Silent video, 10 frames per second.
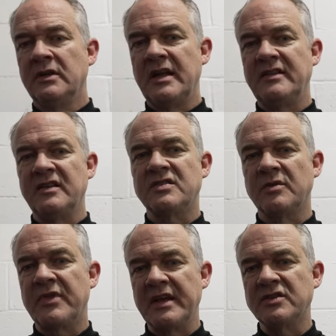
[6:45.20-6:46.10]
they did
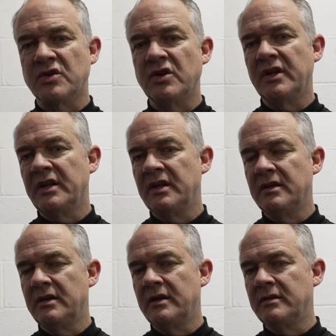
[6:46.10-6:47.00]
some things early,
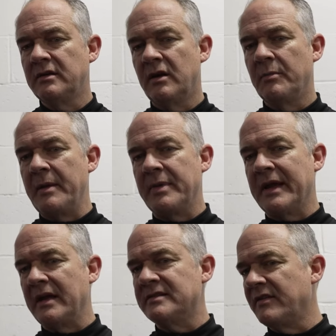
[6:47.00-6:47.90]
and then, you know, maybe
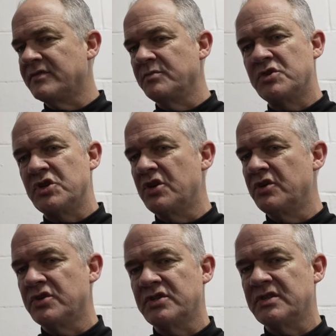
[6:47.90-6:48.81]
guys have some
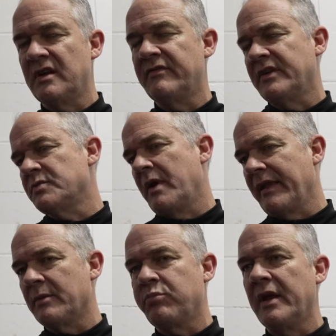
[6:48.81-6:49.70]
jitters and stuff. That's why I
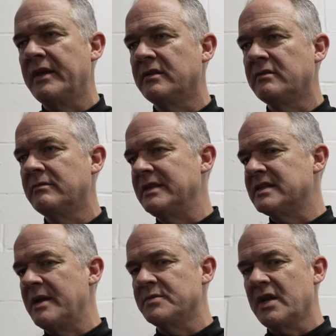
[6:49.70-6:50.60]
like playing
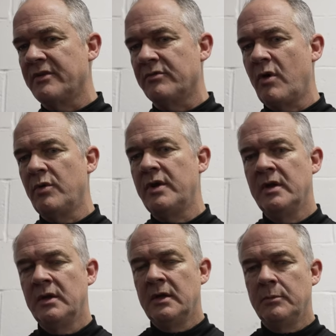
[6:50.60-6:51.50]
these games on the road.
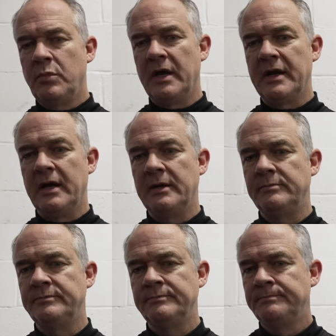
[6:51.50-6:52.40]
But,
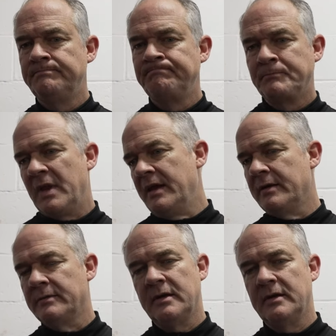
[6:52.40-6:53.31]

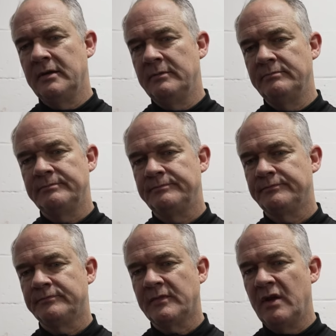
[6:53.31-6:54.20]

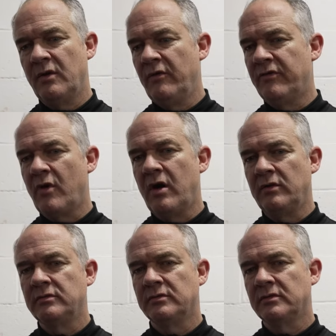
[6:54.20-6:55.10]
you know,
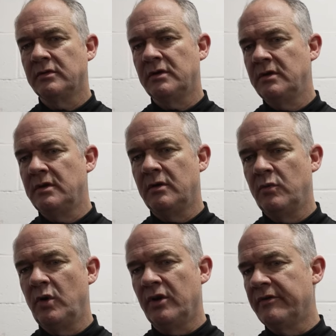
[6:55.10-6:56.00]
overall, you know,
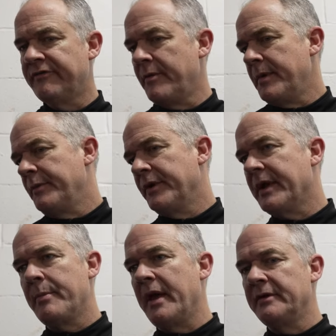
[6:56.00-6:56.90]
we'll learn from it. We'll
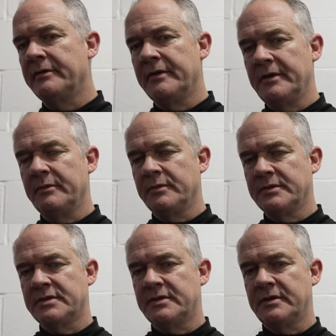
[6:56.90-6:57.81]
get better. And it
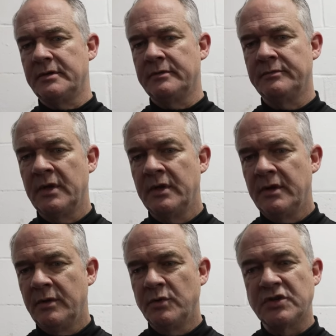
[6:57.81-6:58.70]
was, you know,
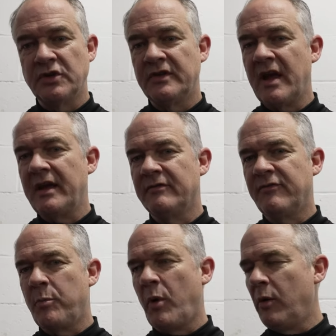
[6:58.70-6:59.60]
it was a good day and
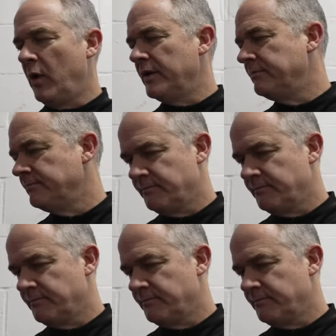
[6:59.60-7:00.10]
football won.